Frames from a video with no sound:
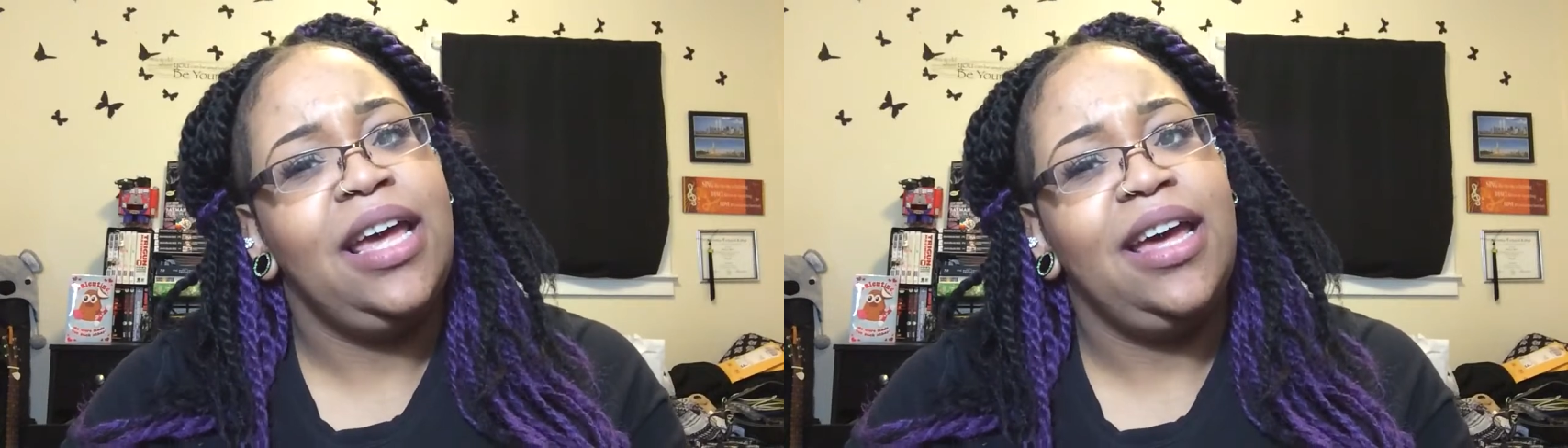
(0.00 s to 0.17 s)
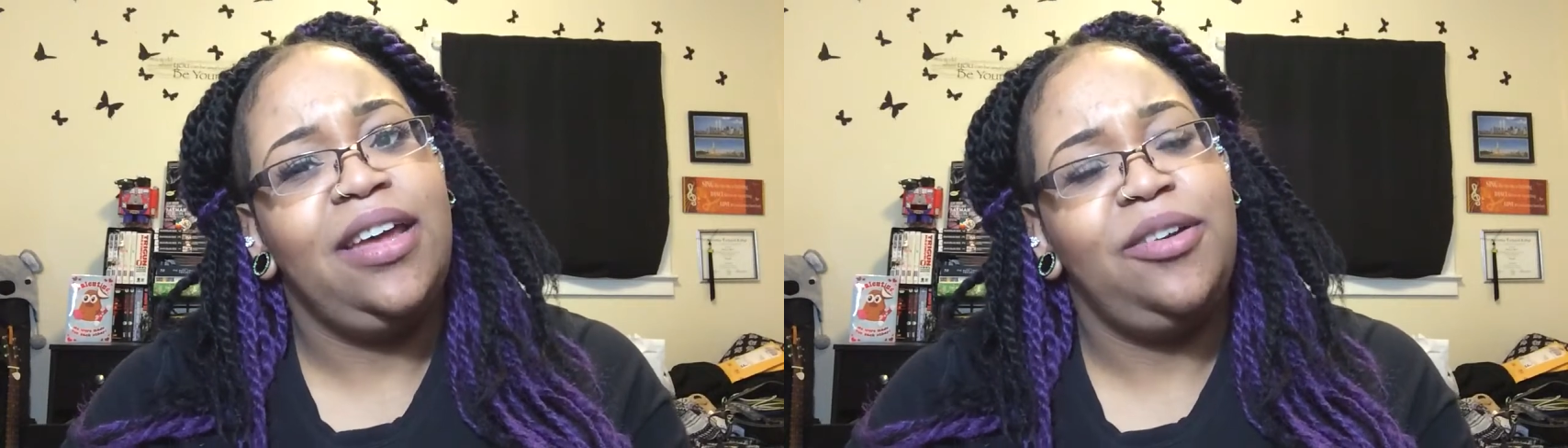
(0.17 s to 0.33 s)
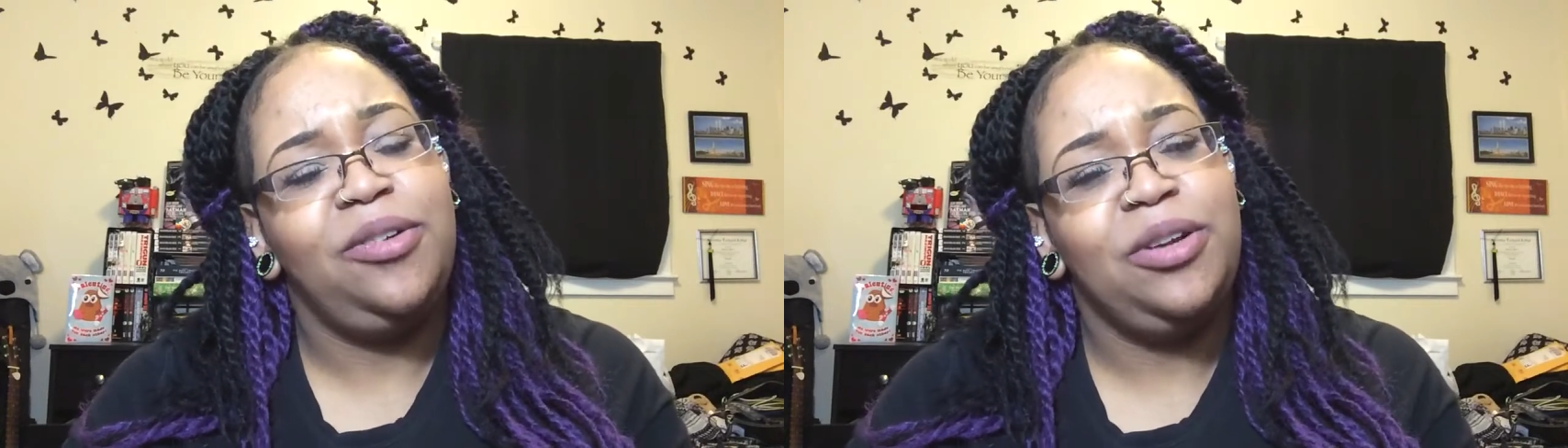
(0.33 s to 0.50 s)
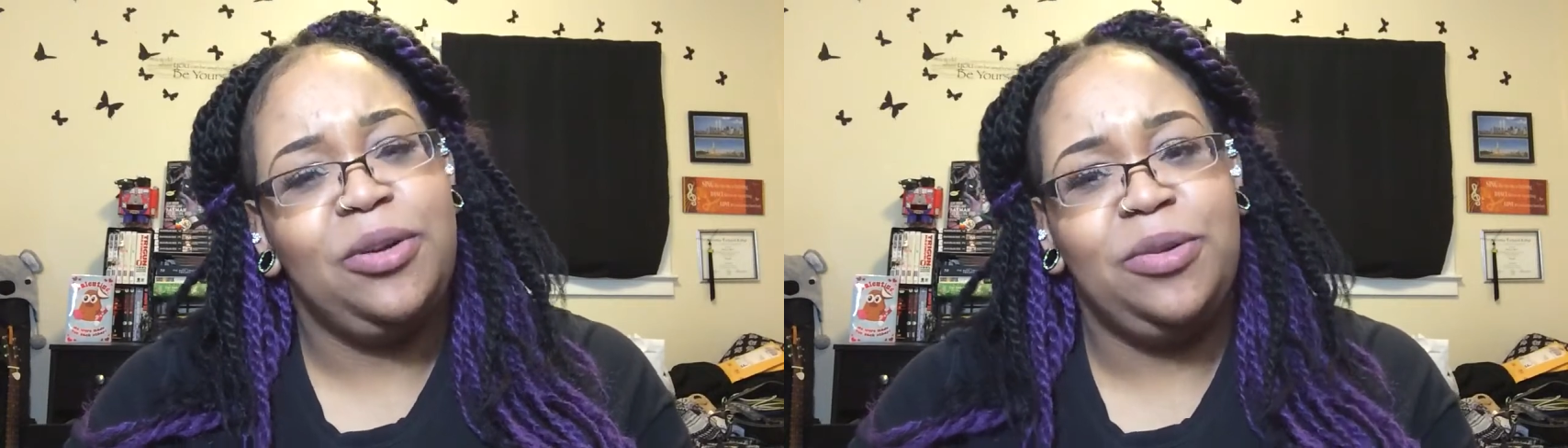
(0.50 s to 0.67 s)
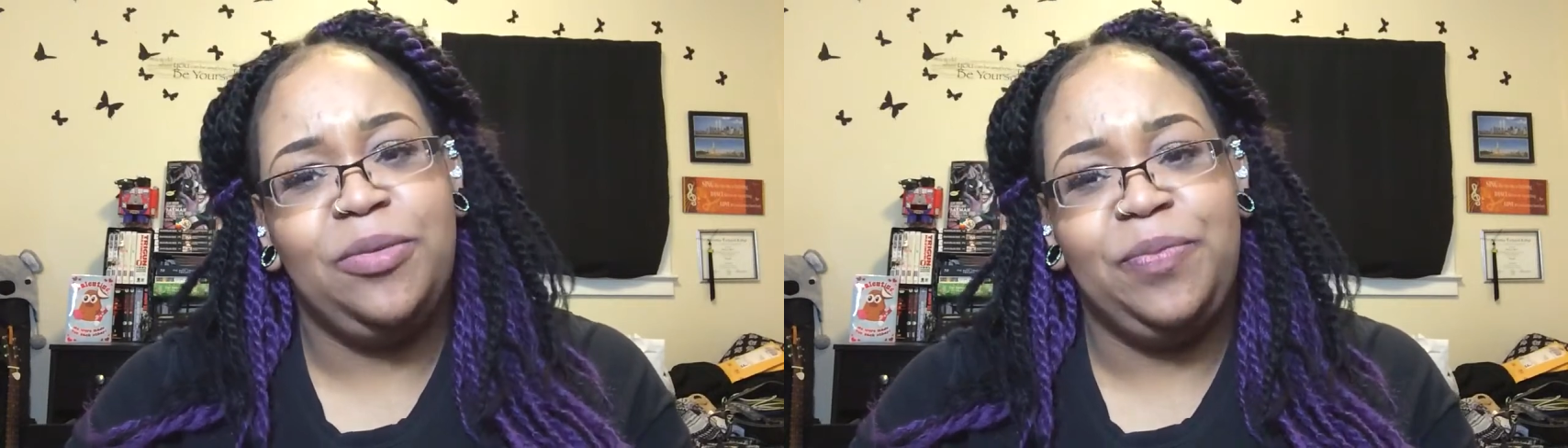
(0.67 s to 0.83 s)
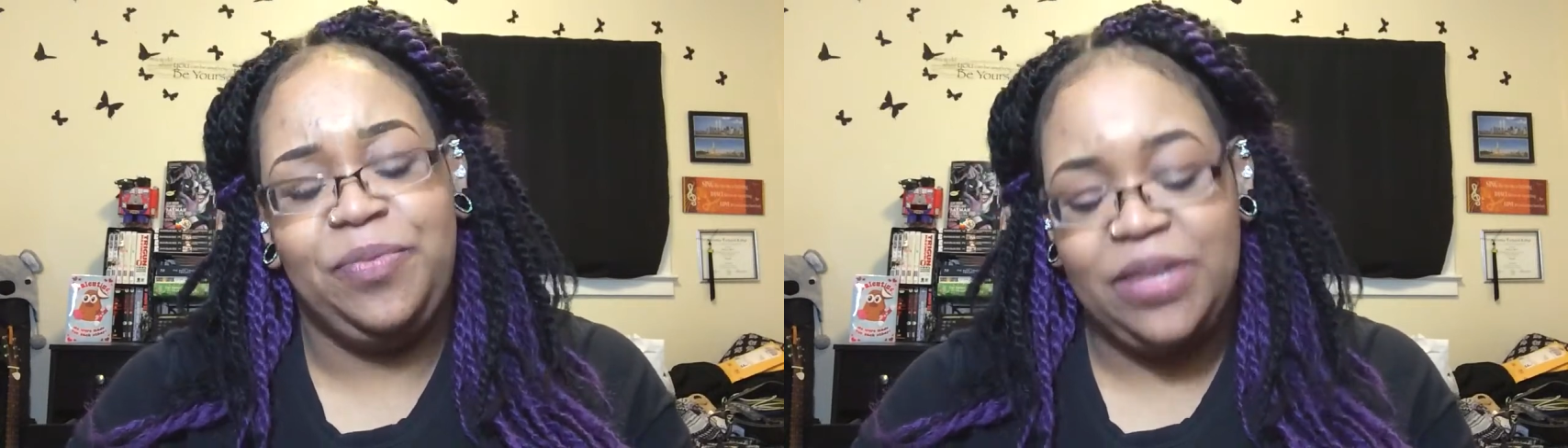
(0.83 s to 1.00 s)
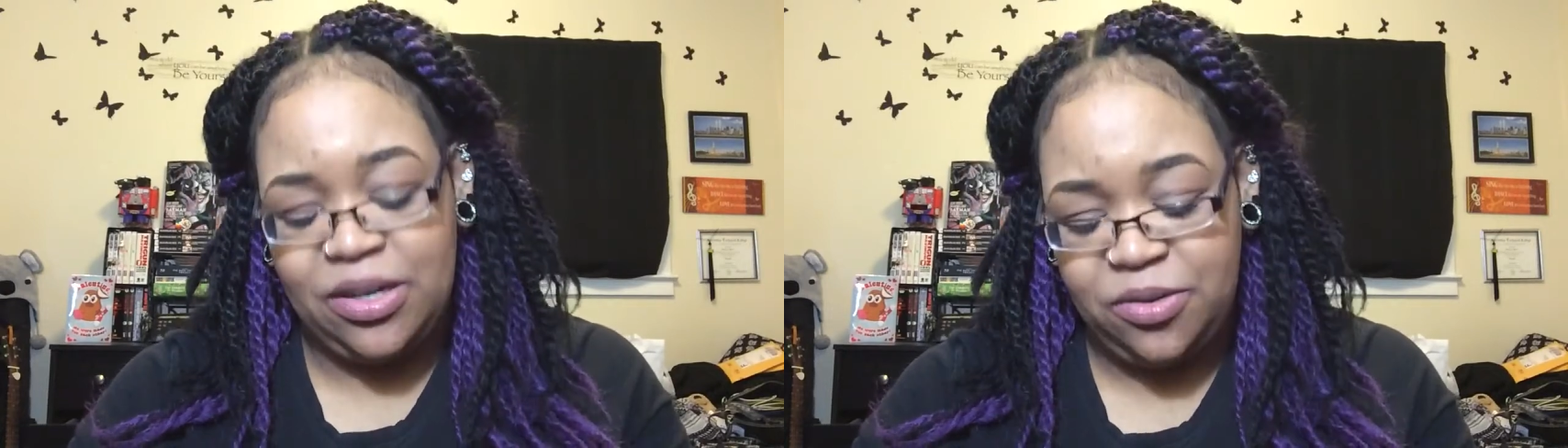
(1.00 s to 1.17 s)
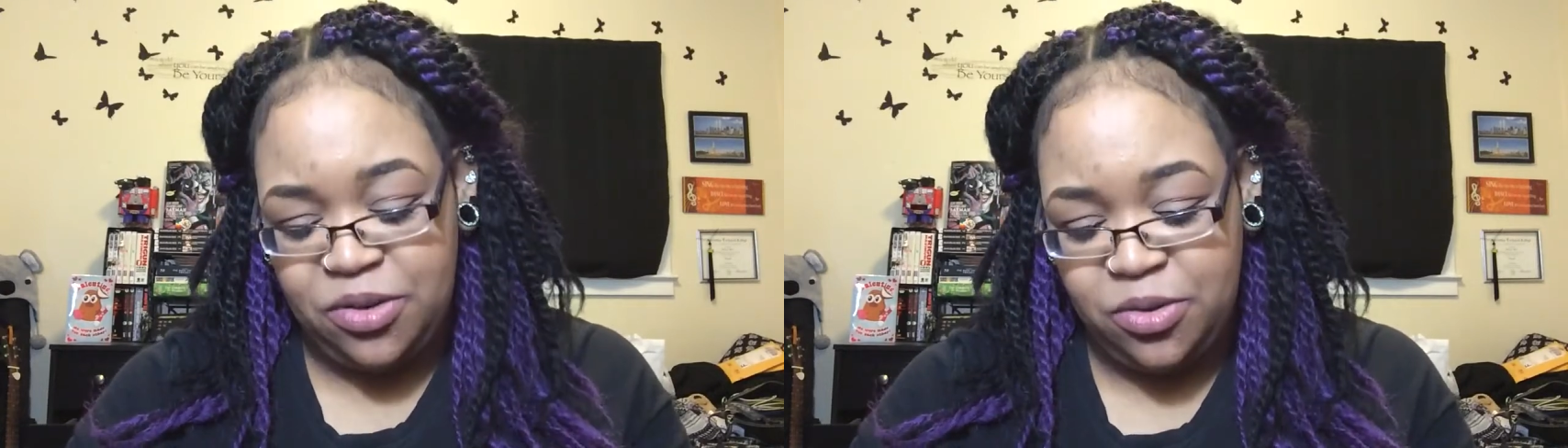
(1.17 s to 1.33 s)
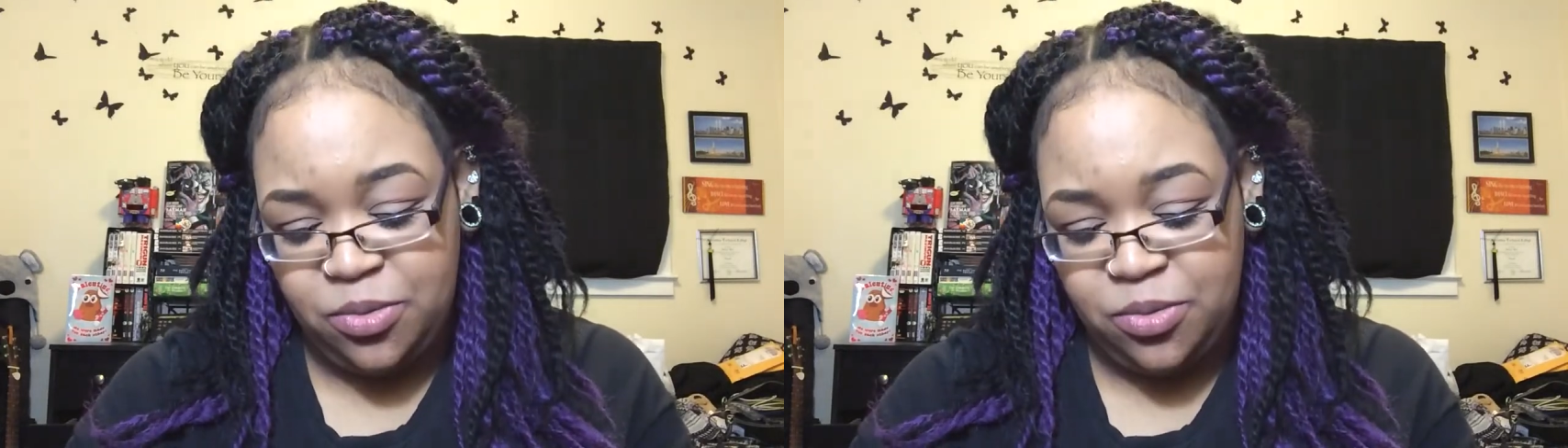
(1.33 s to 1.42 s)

I don't know. I don't know